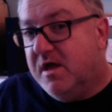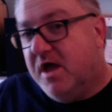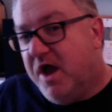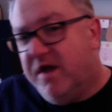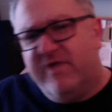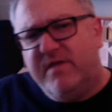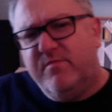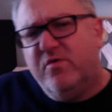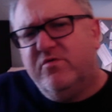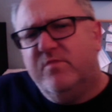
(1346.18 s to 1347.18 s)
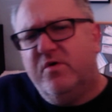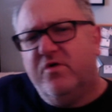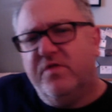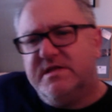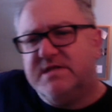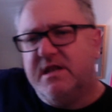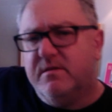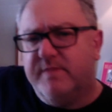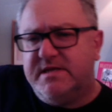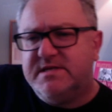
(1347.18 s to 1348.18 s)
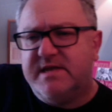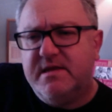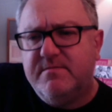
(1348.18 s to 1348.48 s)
And I read more and more on this little beastie.